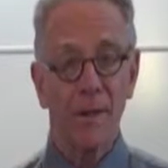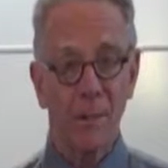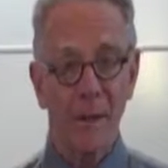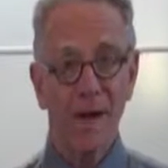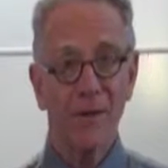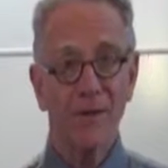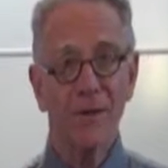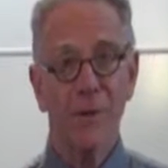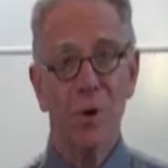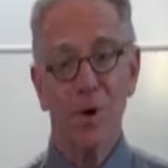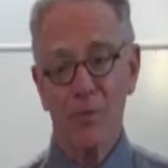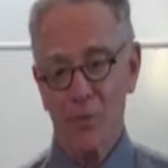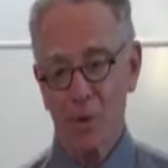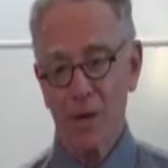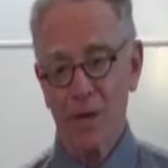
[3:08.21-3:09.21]
The
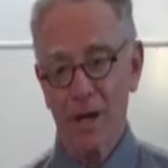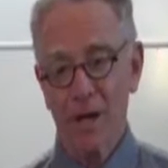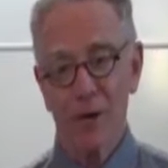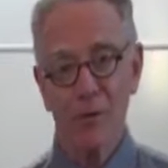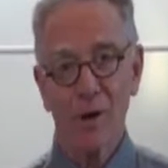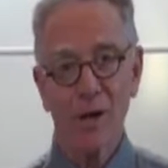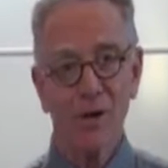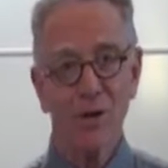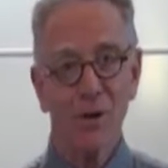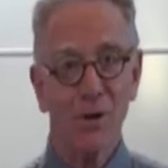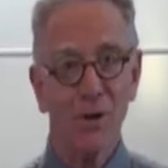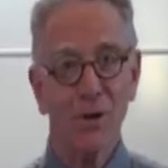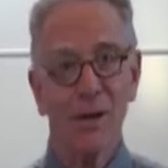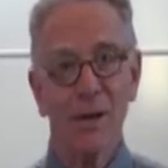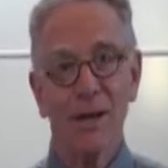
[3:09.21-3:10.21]
metaphor for the
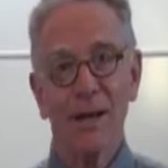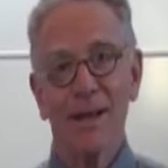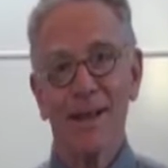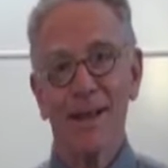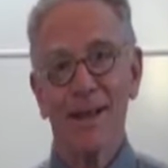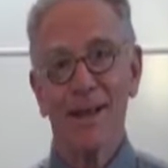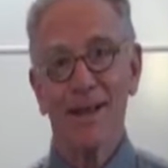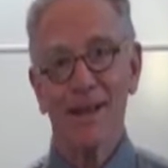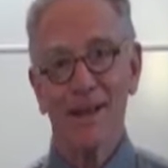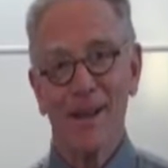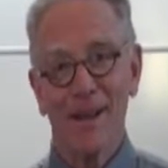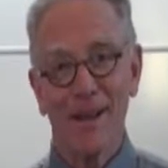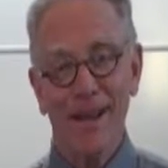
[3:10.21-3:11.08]
original uh,